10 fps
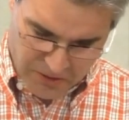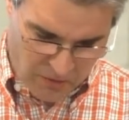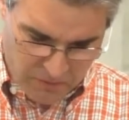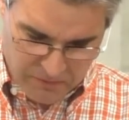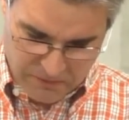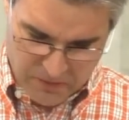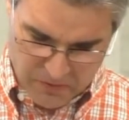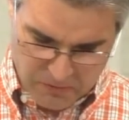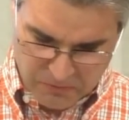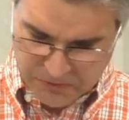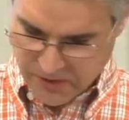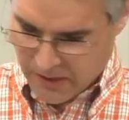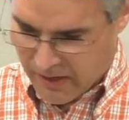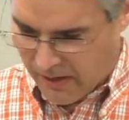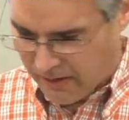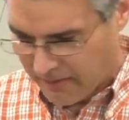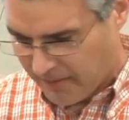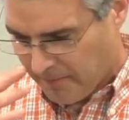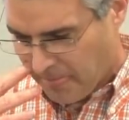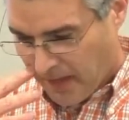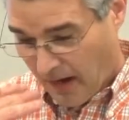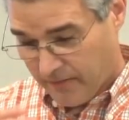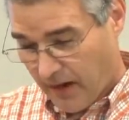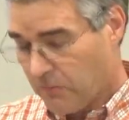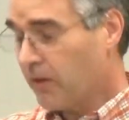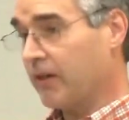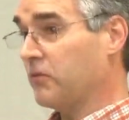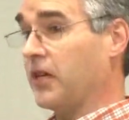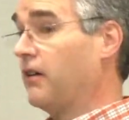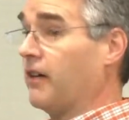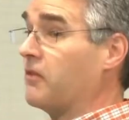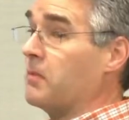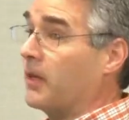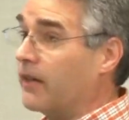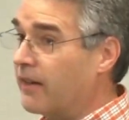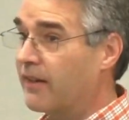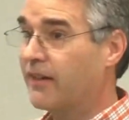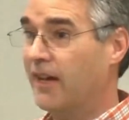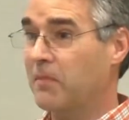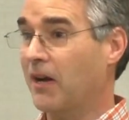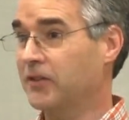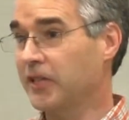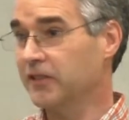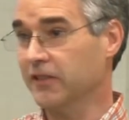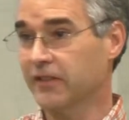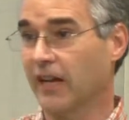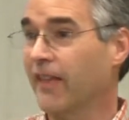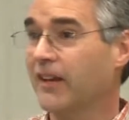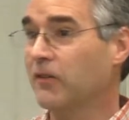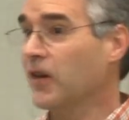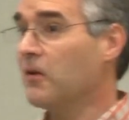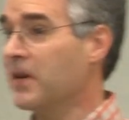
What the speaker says: overflows. And they want to go tell everybody about Jesus. Now, they don't know